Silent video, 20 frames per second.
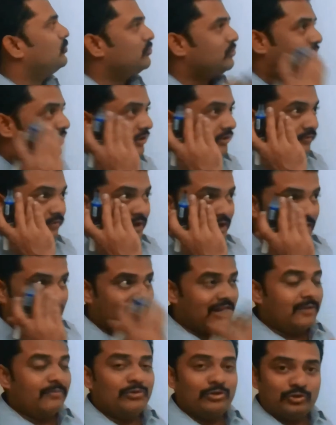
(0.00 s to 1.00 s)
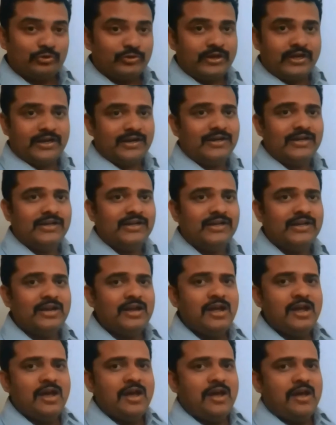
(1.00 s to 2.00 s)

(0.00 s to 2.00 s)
root we are unable to take any